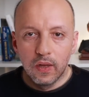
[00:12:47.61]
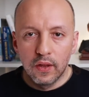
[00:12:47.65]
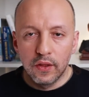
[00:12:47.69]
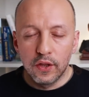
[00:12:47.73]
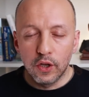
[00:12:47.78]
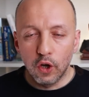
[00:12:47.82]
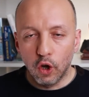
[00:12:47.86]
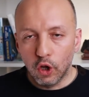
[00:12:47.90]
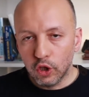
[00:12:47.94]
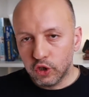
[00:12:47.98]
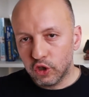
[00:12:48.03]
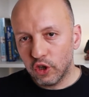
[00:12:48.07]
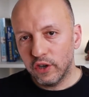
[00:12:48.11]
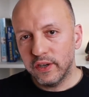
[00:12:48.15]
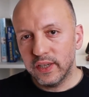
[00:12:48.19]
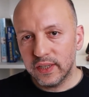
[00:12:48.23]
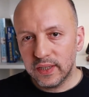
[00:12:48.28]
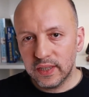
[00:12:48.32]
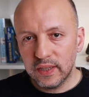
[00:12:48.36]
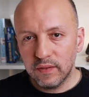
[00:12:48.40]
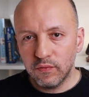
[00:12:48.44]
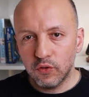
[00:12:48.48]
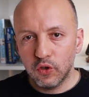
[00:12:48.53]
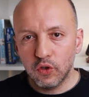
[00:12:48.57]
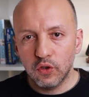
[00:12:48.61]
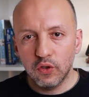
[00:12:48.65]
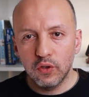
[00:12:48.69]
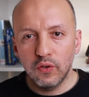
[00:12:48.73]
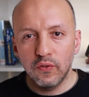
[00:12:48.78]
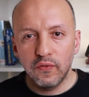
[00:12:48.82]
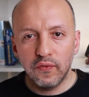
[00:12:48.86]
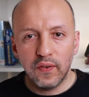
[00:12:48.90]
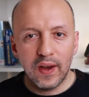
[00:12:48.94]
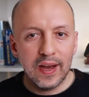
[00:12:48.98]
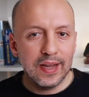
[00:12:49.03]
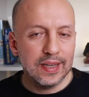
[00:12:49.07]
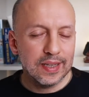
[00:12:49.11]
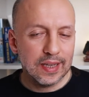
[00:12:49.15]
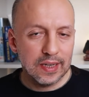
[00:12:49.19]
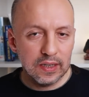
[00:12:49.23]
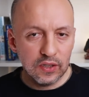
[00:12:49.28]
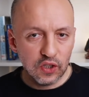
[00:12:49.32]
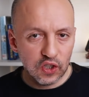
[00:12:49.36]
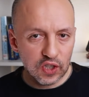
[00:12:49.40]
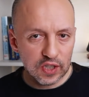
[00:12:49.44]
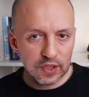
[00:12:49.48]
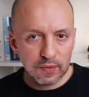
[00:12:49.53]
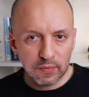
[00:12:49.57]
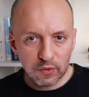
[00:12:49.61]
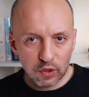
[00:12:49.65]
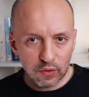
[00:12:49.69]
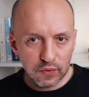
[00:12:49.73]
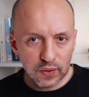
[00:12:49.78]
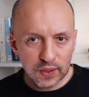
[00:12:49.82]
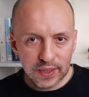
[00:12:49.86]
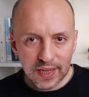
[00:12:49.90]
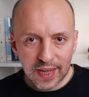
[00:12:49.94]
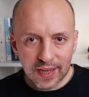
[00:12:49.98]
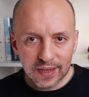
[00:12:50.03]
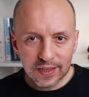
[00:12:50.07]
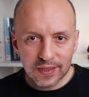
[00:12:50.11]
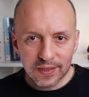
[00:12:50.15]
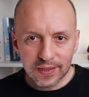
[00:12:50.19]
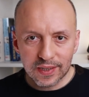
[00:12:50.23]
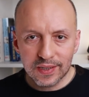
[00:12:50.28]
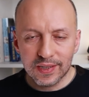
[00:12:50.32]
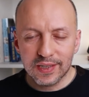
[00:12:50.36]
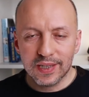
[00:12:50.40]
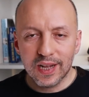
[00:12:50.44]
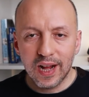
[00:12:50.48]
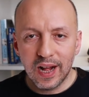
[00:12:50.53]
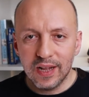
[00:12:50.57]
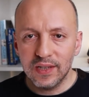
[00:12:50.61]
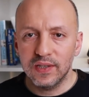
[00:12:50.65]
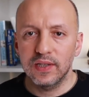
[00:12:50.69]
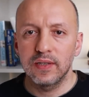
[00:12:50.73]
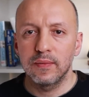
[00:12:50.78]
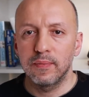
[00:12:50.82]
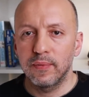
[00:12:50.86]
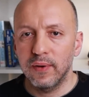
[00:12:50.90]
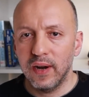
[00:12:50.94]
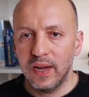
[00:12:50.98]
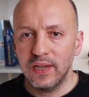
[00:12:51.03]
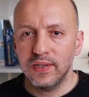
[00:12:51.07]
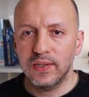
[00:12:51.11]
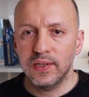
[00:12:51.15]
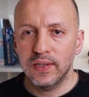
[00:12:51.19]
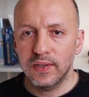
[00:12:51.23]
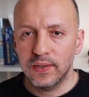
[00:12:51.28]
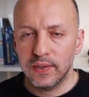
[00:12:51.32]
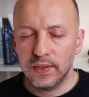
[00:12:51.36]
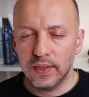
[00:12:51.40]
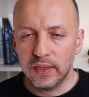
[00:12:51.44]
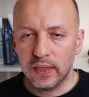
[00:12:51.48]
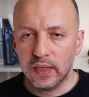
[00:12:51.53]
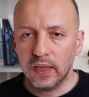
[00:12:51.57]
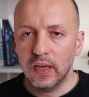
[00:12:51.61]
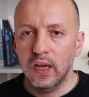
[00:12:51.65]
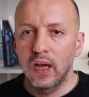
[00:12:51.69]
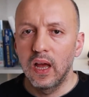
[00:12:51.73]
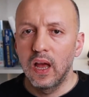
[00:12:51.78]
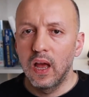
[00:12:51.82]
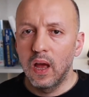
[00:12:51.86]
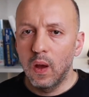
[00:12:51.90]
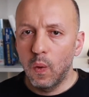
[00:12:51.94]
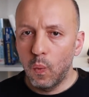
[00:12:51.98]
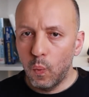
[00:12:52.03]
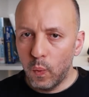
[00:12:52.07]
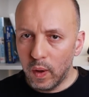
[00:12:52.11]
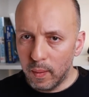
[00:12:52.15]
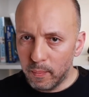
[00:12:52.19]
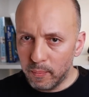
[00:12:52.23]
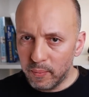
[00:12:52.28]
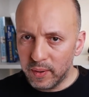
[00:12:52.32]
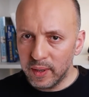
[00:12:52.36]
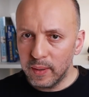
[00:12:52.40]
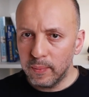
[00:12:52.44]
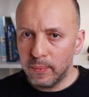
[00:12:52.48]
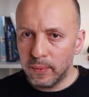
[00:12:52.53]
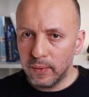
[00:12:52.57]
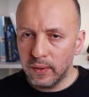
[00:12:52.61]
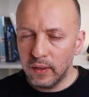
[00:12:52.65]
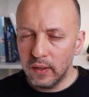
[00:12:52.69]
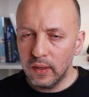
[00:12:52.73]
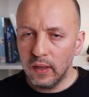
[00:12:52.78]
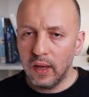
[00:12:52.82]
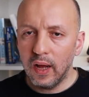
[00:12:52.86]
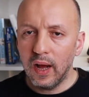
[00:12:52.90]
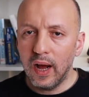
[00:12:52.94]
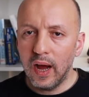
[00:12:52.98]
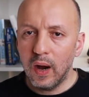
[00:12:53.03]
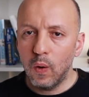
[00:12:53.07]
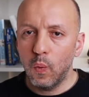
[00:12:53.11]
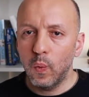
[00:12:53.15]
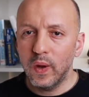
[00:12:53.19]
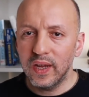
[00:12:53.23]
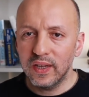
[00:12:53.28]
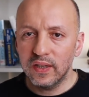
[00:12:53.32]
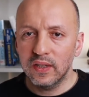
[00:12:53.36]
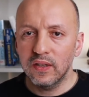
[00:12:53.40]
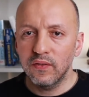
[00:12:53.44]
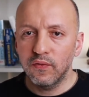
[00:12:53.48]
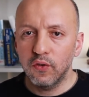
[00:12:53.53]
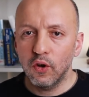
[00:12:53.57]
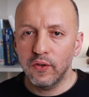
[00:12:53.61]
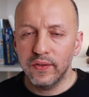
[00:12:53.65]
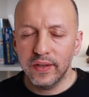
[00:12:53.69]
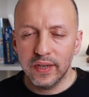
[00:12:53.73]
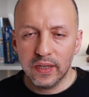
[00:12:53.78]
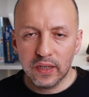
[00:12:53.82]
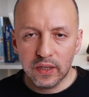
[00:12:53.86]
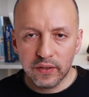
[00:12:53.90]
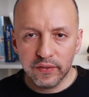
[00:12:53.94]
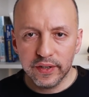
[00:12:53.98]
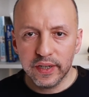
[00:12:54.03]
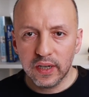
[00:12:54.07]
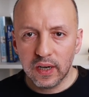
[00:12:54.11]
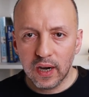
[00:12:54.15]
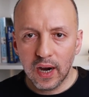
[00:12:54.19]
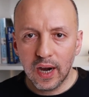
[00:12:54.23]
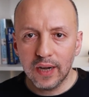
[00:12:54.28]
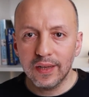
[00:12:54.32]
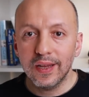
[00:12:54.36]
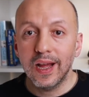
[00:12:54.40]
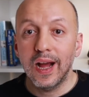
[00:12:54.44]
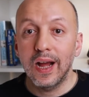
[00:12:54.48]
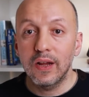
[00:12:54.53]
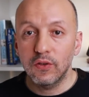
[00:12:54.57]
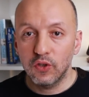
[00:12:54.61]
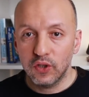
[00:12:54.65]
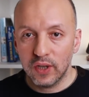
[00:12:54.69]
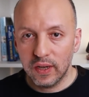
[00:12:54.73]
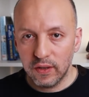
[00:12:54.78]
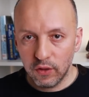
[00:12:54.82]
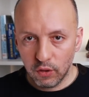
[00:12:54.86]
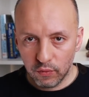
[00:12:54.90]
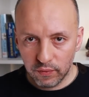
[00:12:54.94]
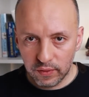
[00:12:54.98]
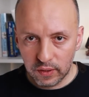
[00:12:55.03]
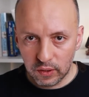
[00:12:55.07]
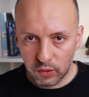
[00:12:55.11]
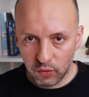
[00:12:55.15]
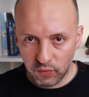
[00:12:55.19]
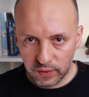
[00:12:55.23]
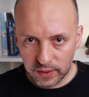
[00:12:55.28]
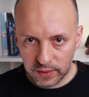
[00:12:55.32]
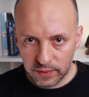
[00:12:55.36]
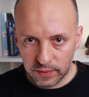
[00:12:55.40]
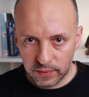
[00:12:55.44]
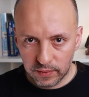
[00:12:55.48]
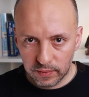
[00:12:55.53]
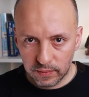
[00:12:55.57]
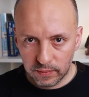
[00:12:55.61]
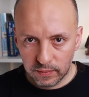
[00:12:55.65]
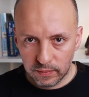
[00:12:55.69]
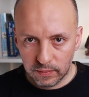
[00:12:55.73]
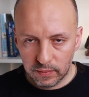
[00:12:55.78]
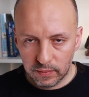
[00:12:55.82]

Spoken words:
The alternative to filing an adjustment of status is consular processing when people are waiting for their green card outside of the US.